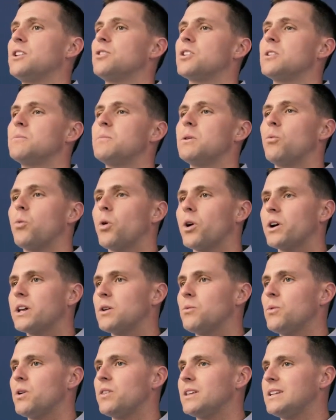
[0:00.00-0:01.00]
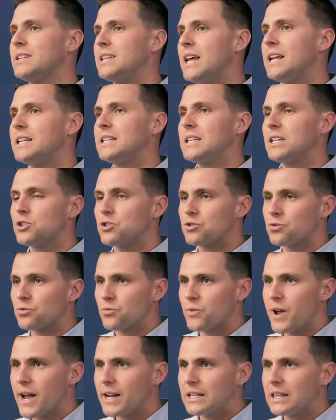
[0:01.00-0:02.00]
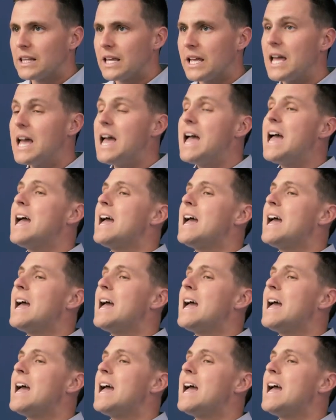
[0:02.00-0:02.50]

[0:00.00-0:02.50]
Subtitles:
You're going to be working with a dentist directly.